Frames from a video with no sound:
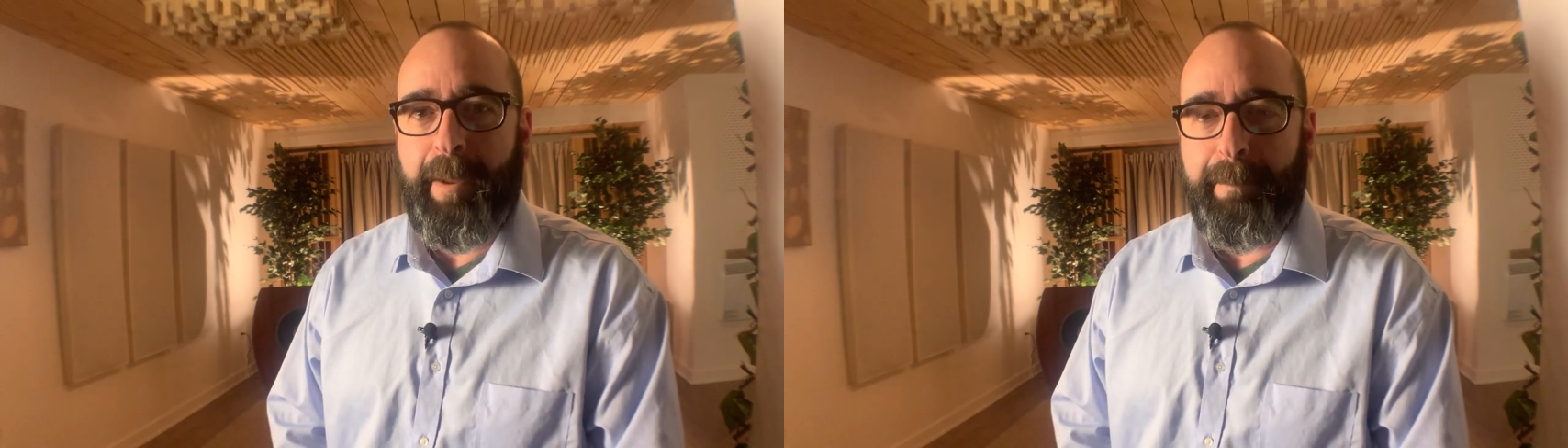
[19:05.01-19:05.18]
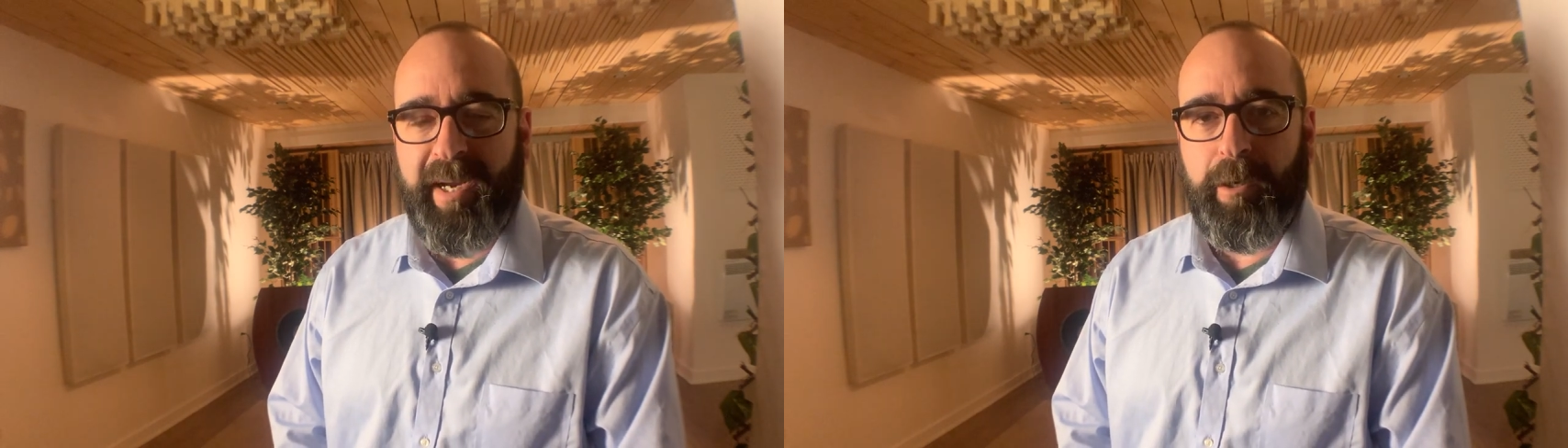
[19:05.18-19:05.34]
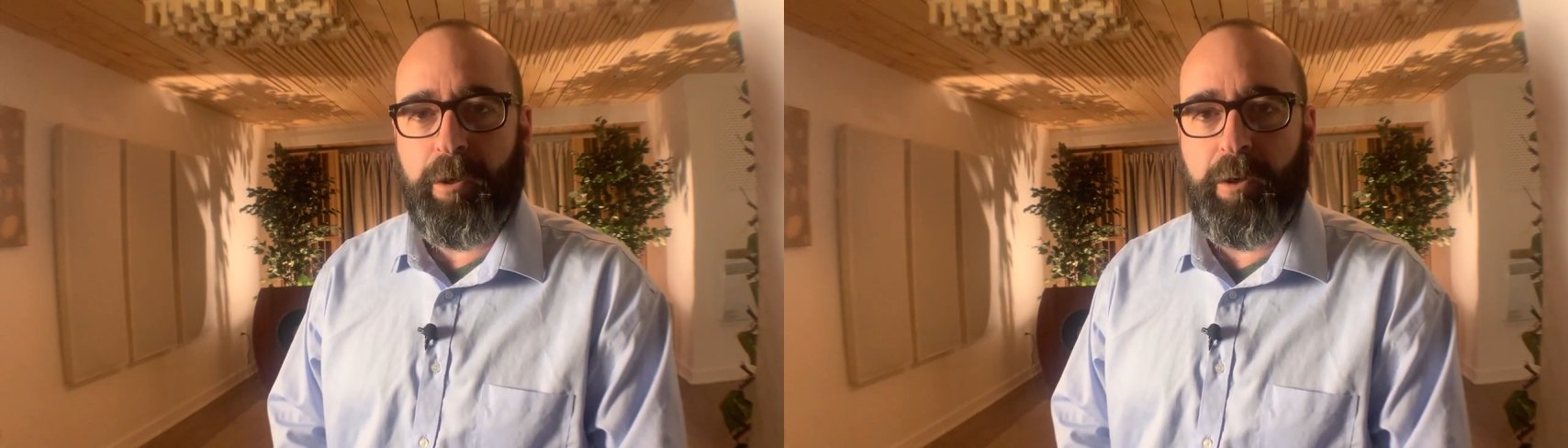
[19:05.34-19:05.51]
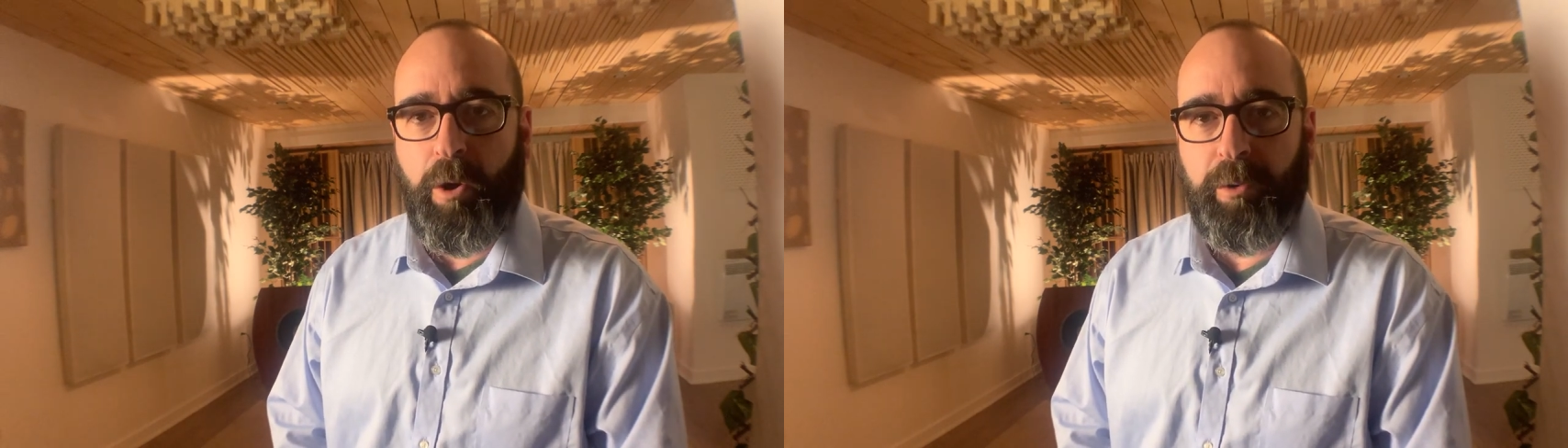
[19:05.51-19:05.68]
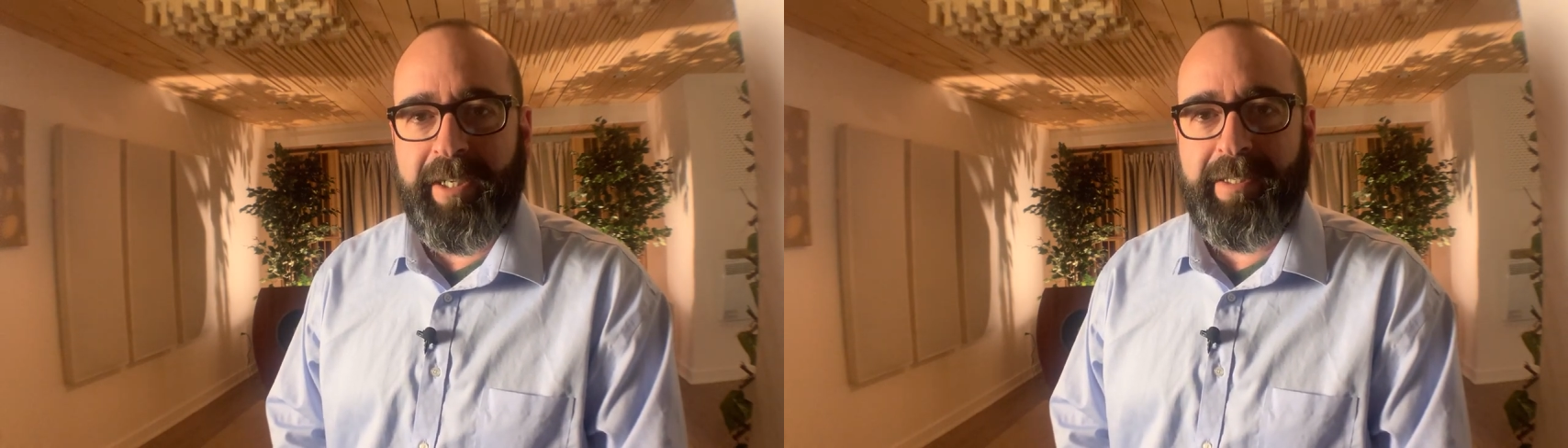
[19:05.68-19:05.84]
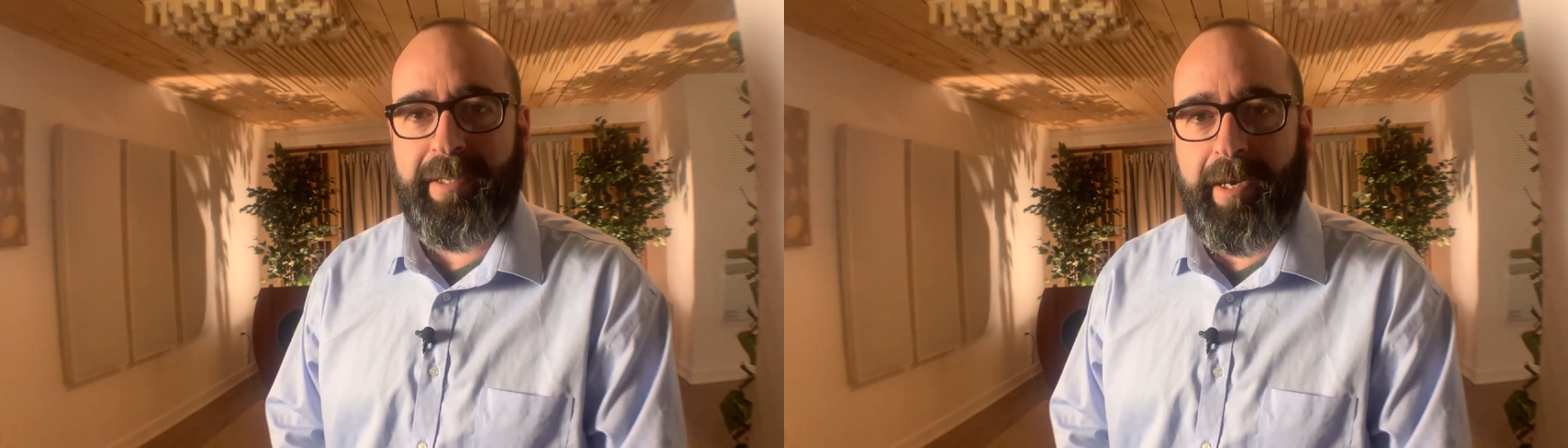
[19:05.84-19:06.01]
bigger
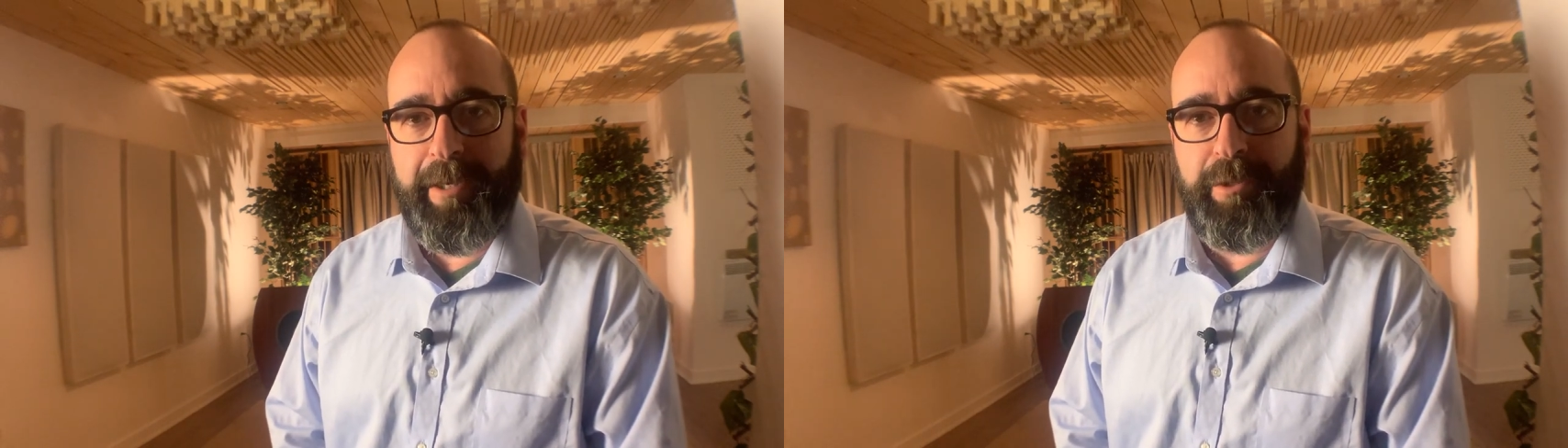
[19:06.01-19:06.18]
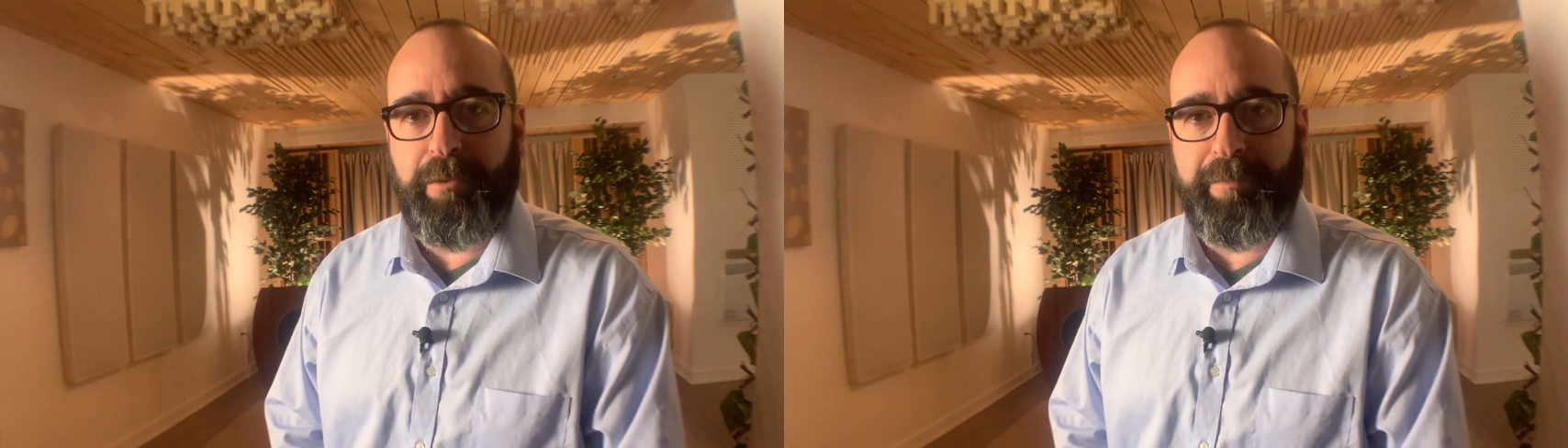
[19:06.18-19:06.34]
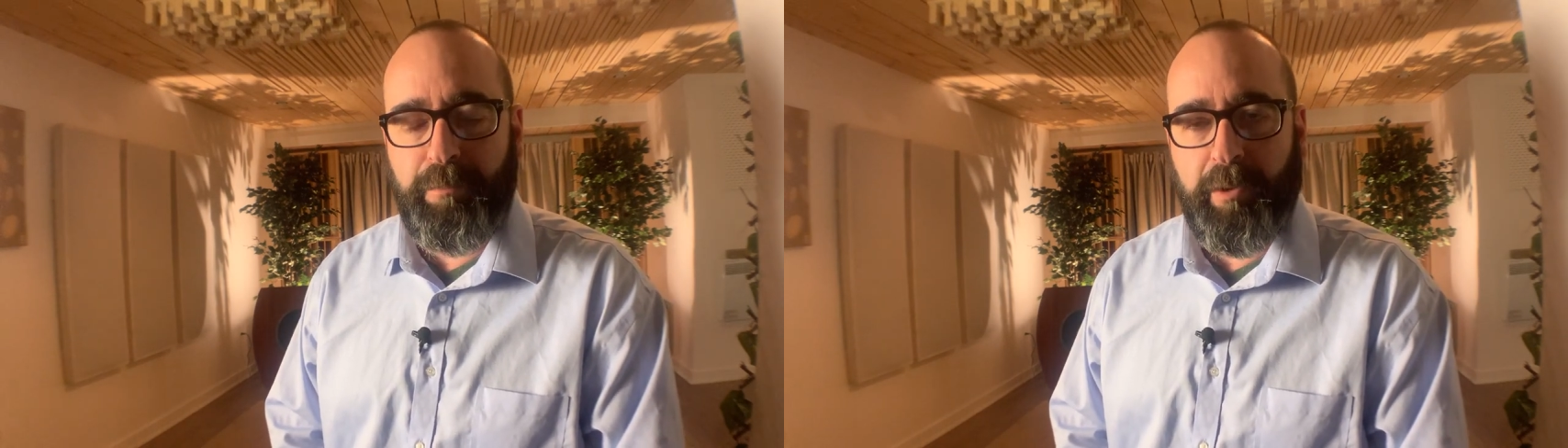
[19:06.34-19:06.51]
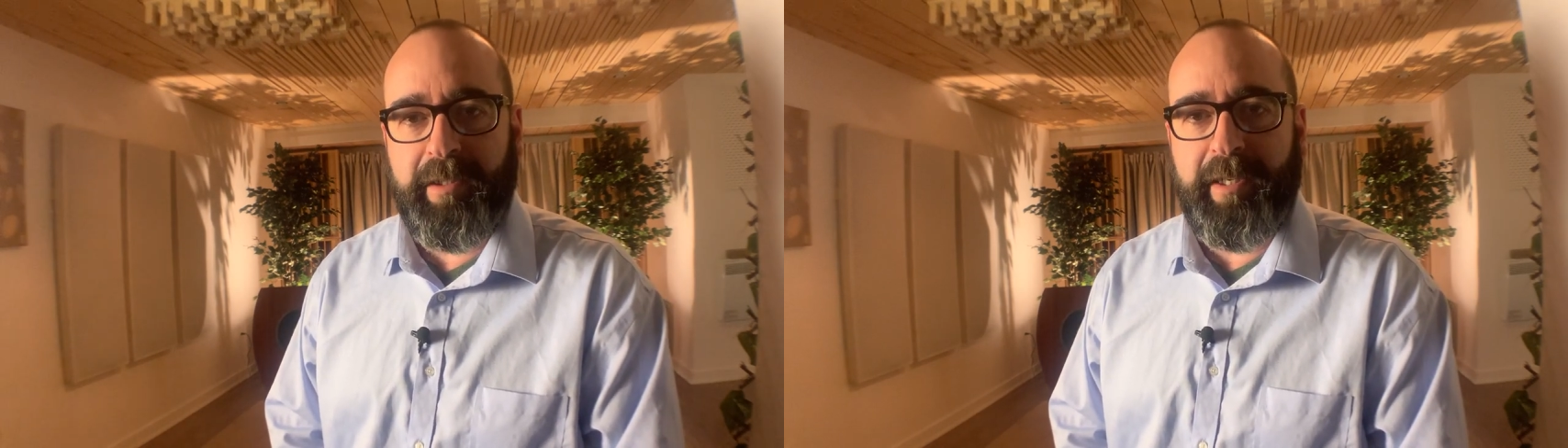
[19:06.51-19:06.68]
cojones than I do if you want